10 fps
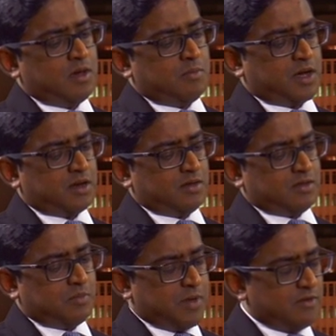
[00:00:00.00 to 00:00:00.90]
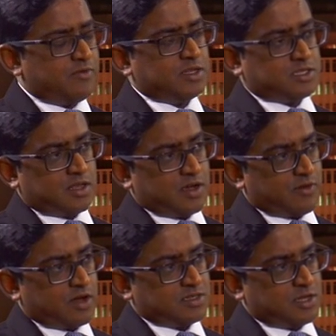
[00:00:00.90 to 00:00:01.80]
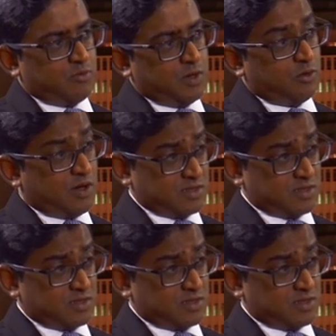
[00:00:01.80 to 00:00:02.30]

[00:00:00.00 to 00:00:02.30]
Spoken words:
But the benefit in South Africa is that we do have